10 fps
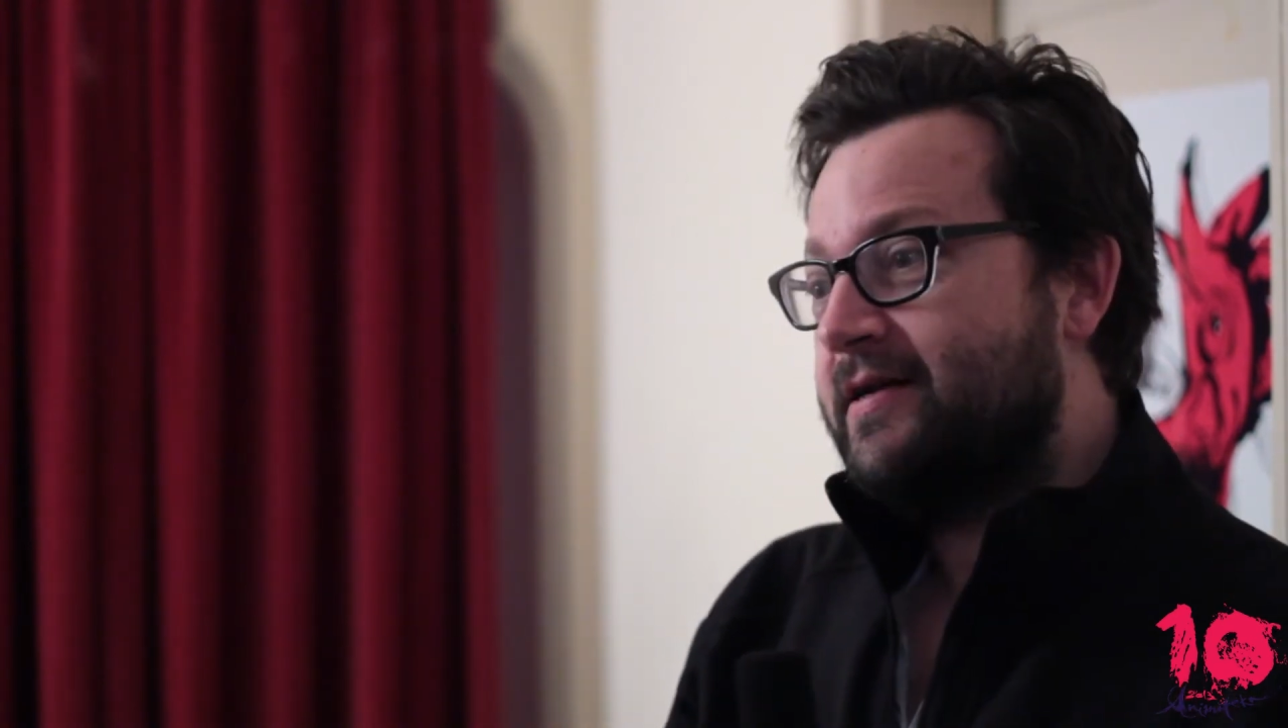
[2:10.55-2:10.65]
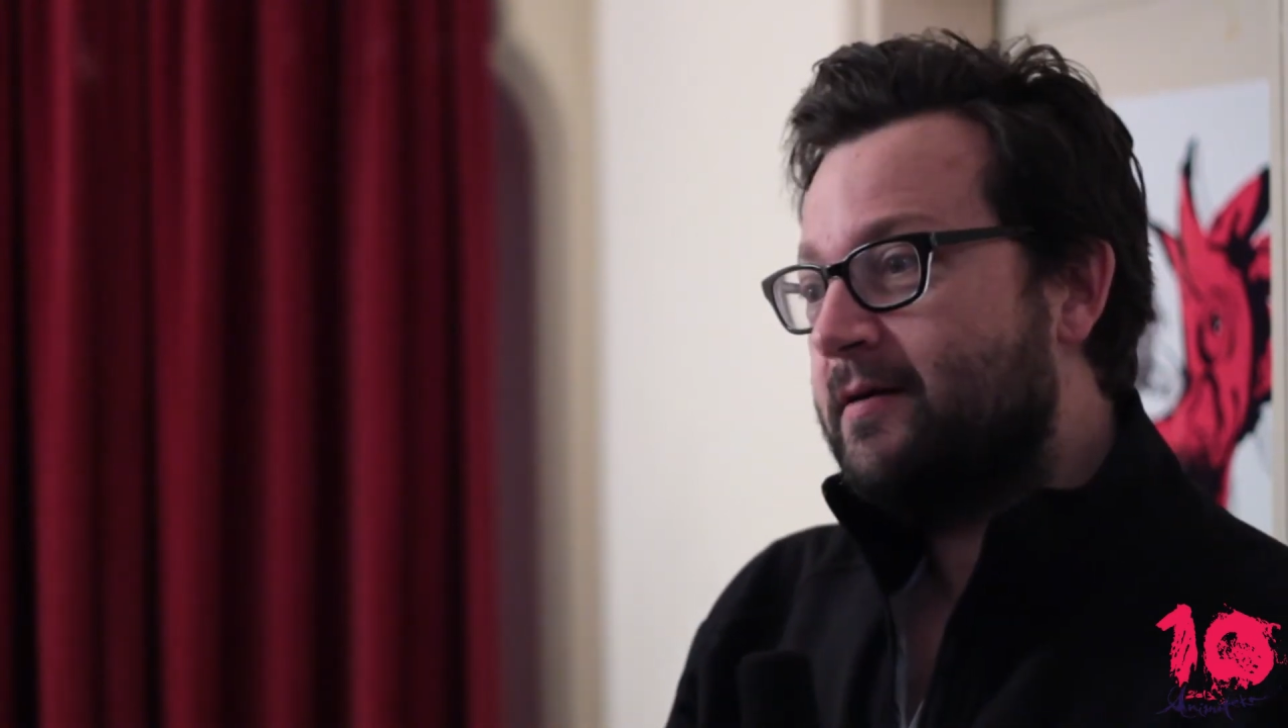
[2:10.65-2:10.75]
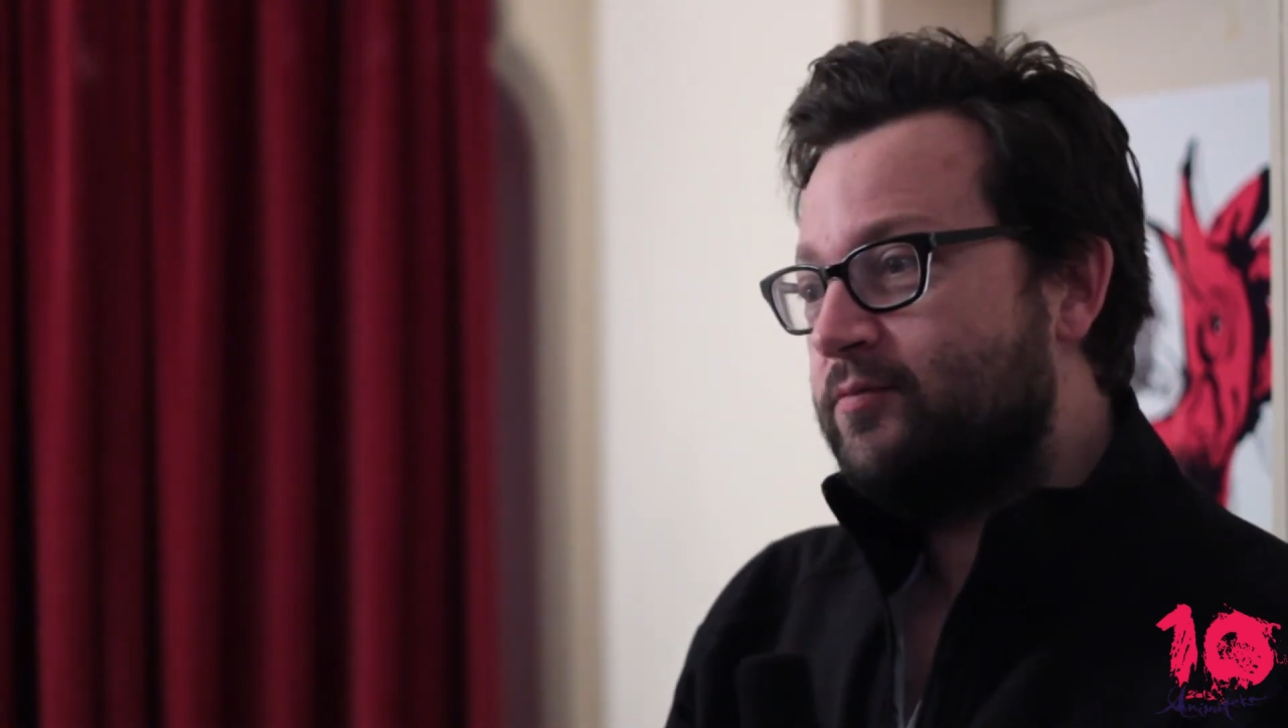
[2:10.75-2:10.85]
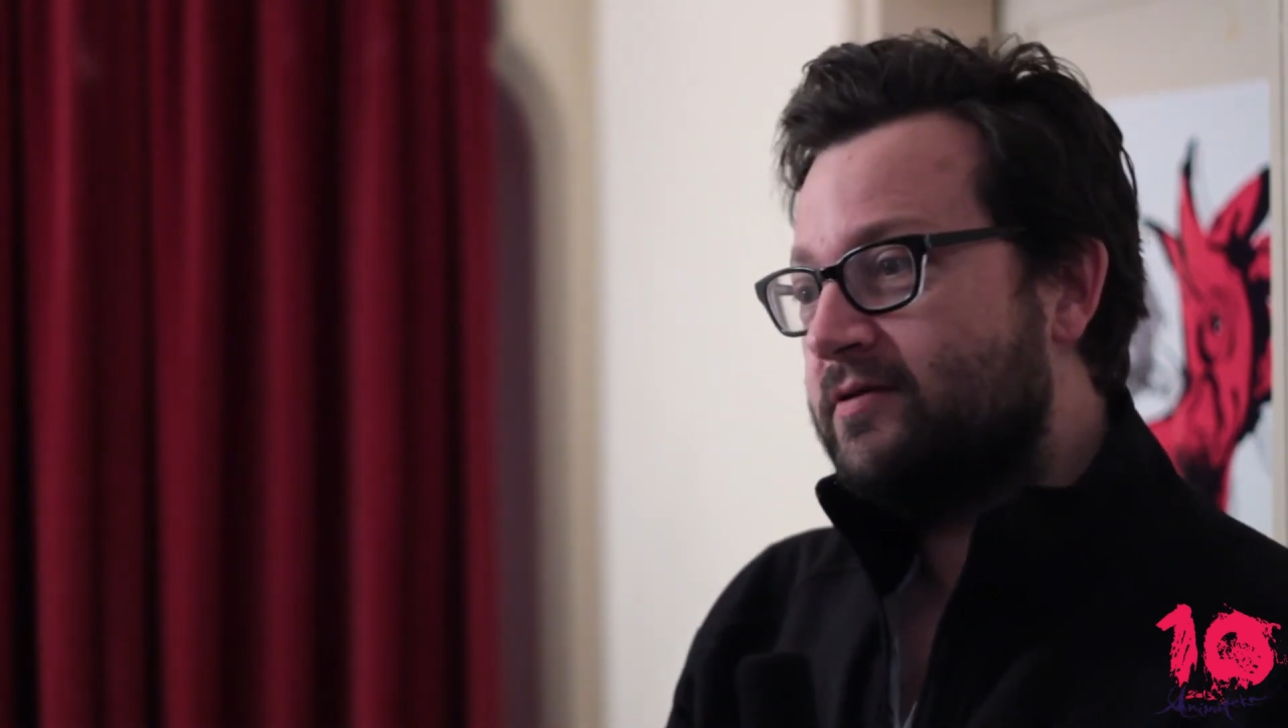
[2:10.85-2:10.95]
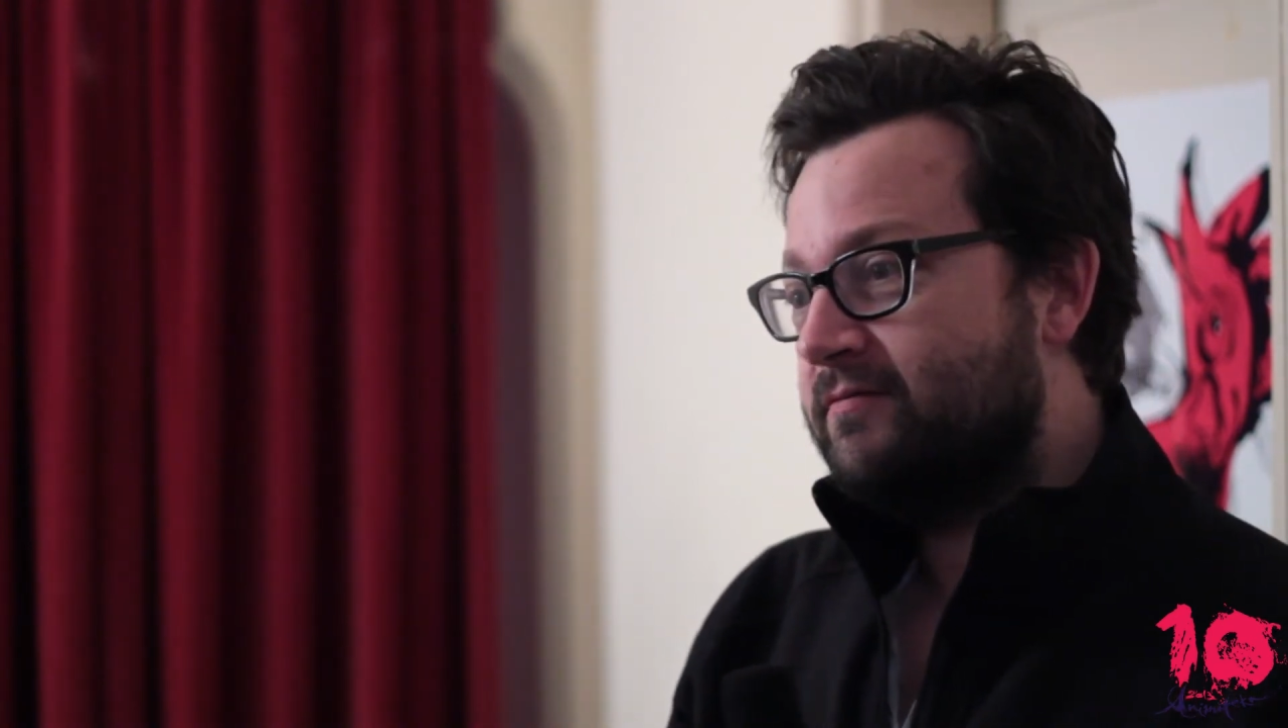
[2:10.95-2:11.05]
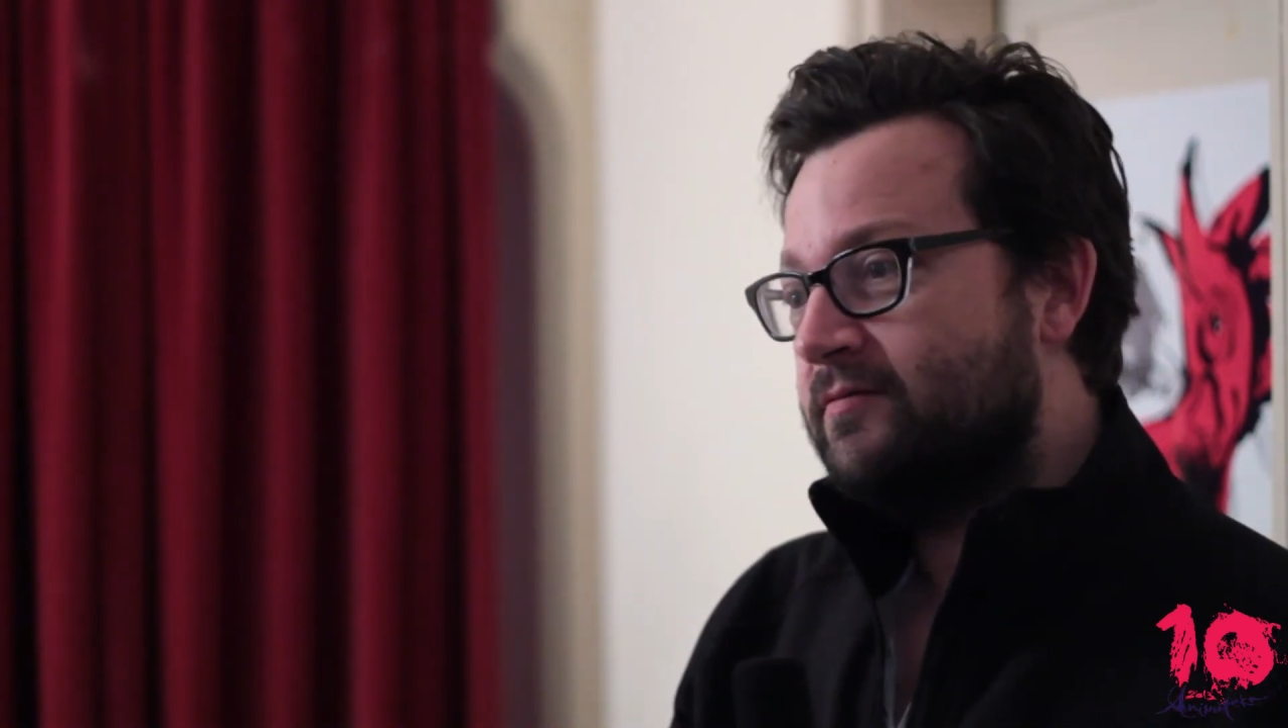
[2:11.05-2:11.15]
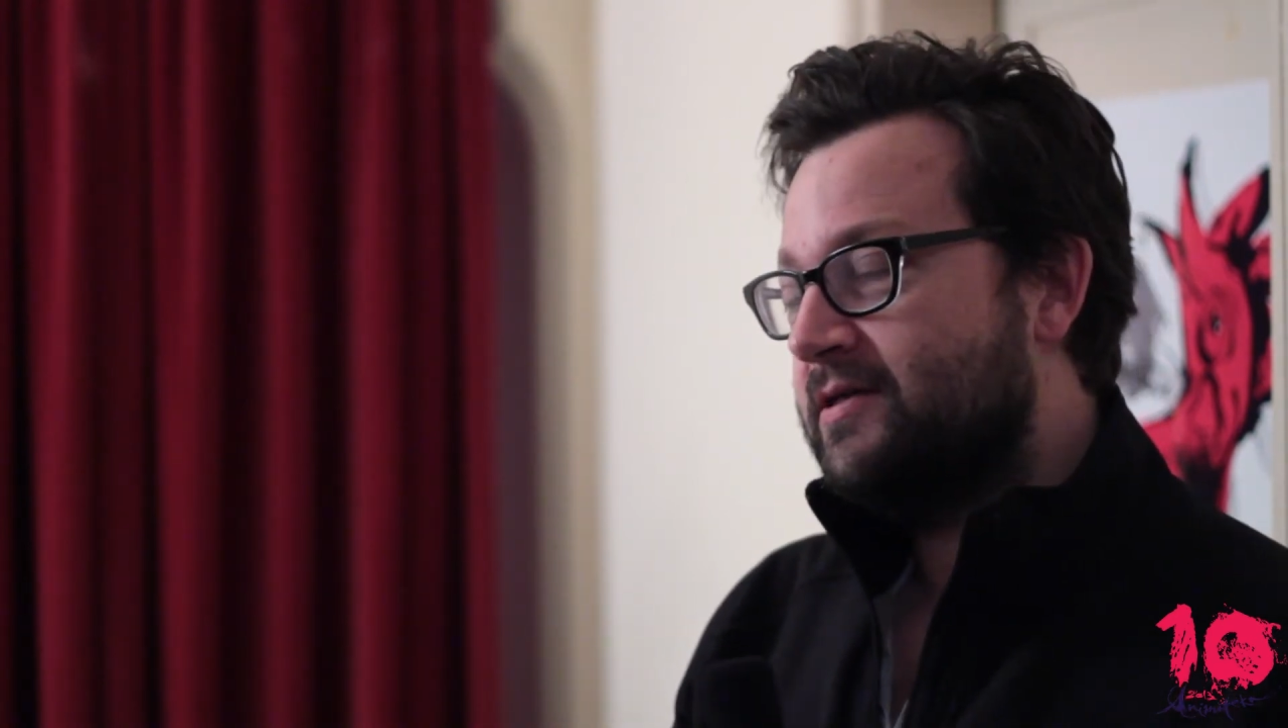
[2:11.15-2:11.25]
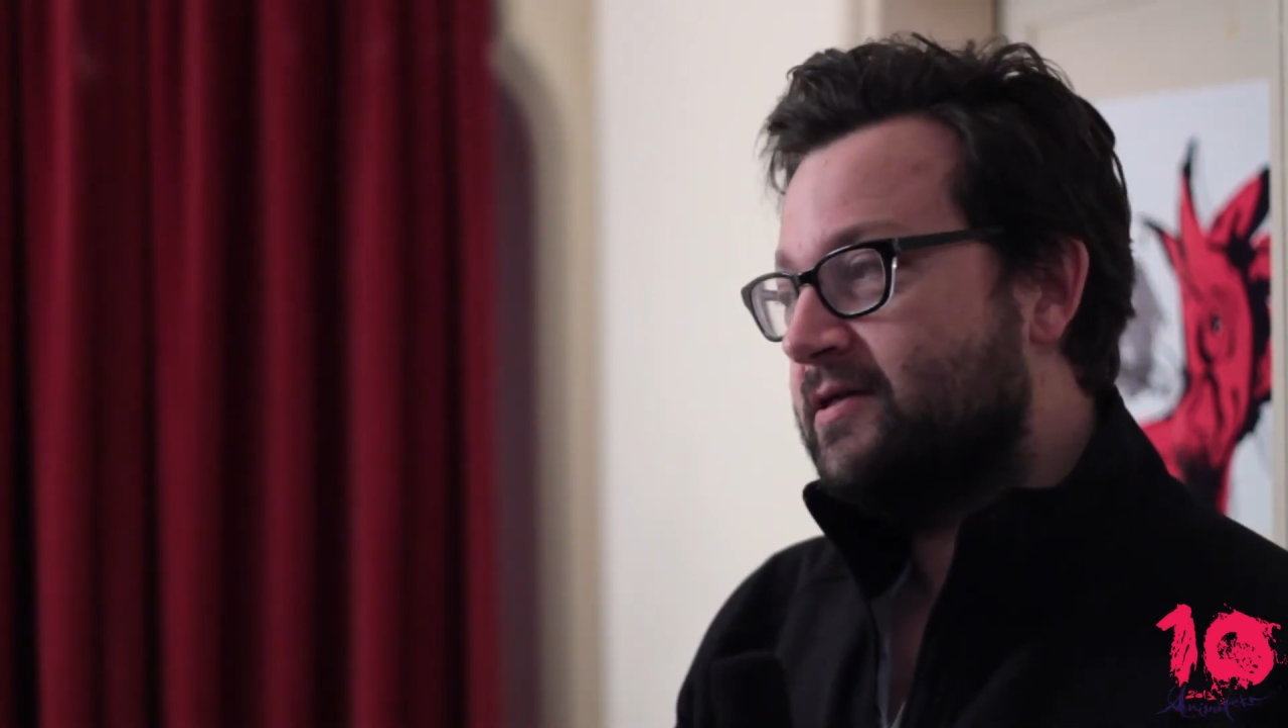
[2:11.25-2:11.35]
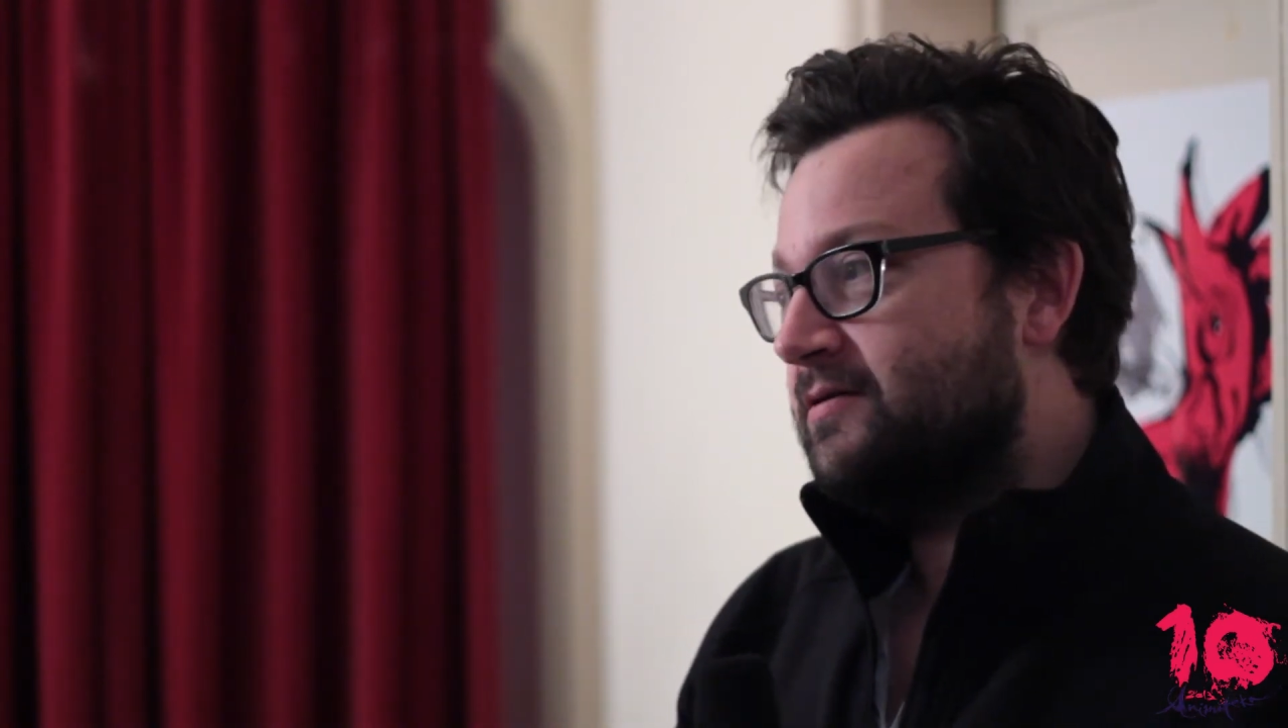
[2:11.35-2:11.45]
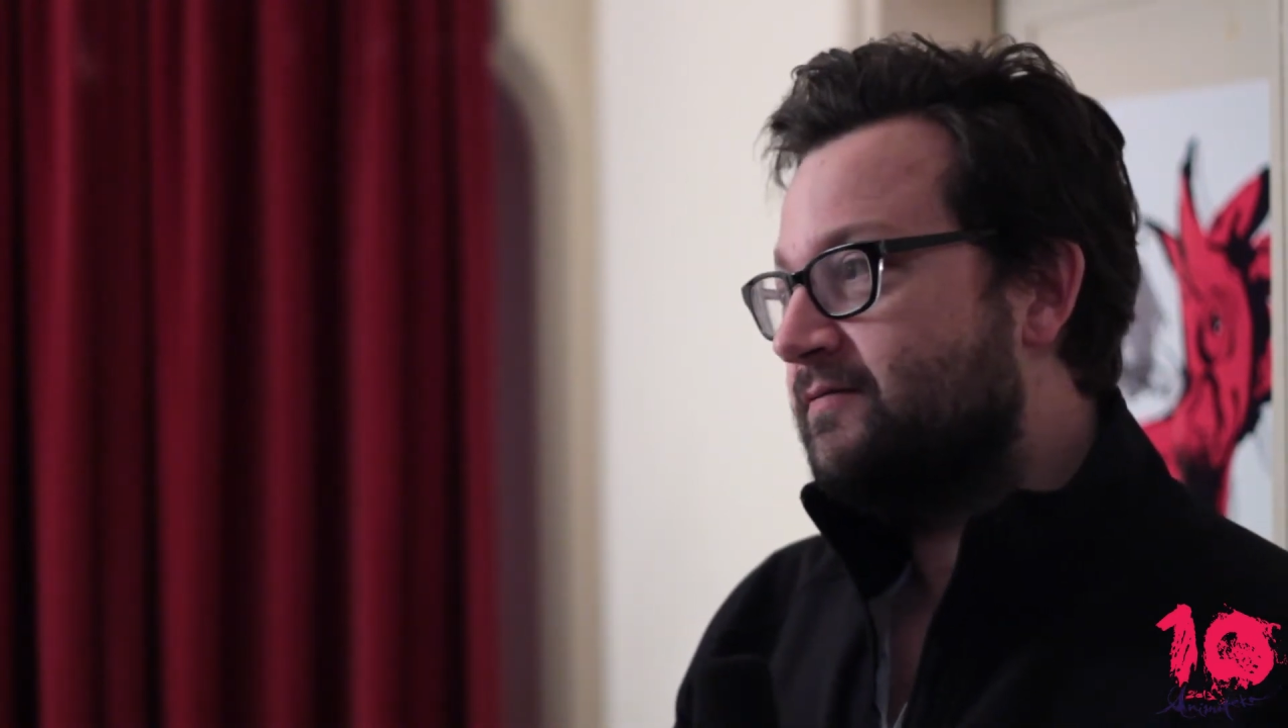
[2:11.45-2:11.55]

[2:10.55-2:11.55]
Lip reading: it up with a really